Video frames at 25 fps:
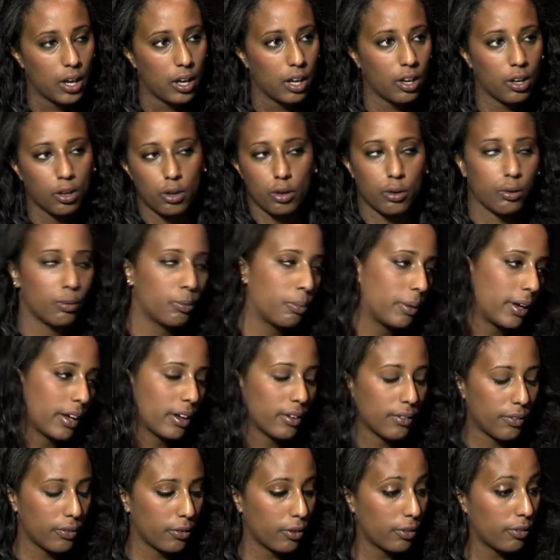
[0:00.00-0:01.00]
I go back
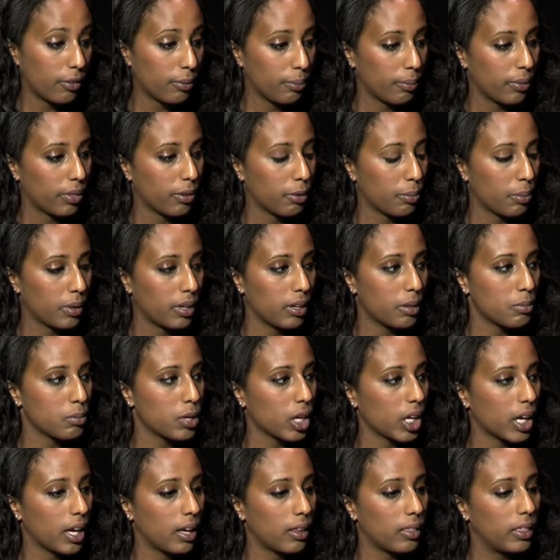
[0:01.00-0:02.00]
and forth from Ethiopia and
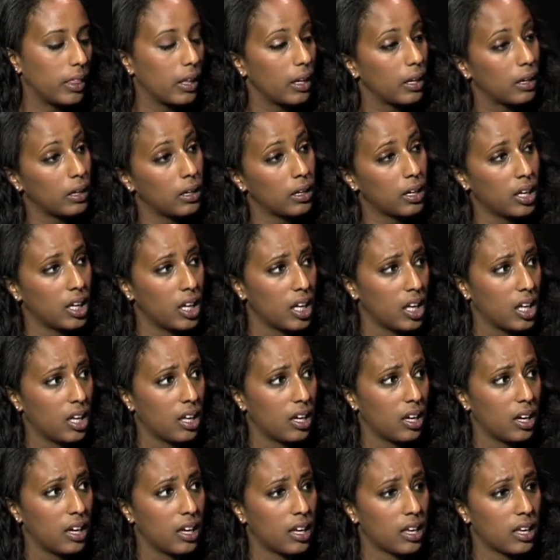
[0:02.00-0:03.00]
Denmark. And then
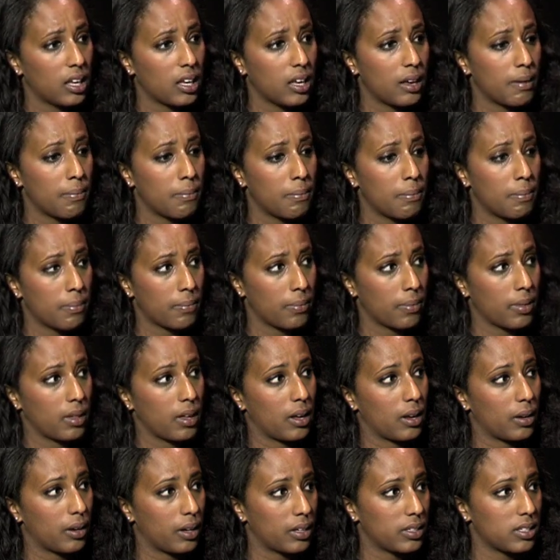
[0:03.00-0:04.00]

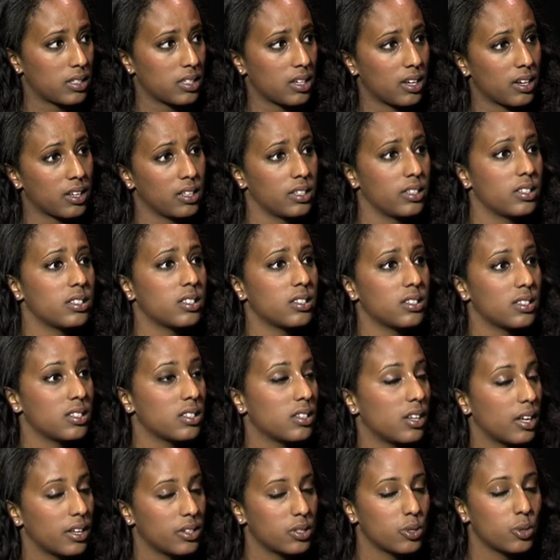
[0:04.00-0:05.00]
I started this as
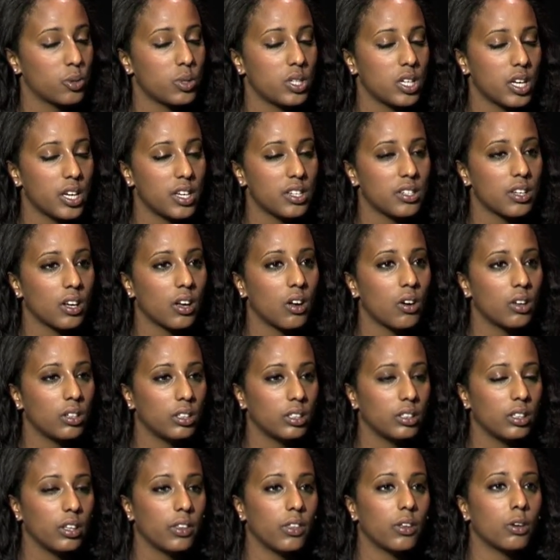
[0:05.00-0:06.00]
an association
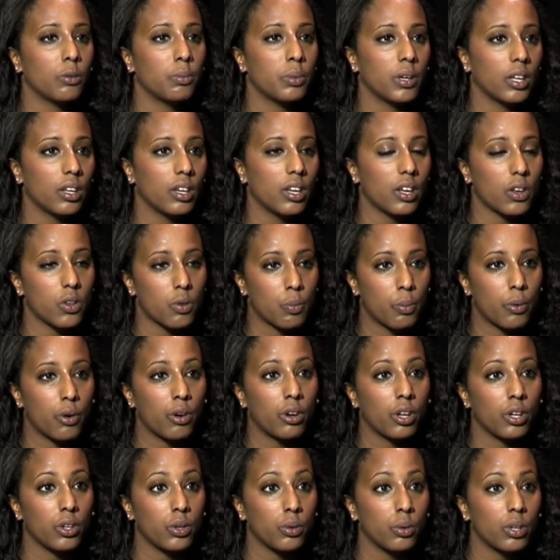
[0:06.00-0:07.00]
called the Ethiopian
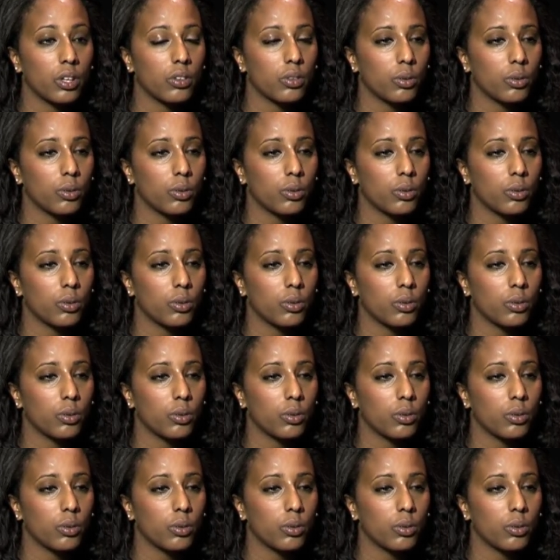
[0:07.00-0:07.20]
Diaspora Youth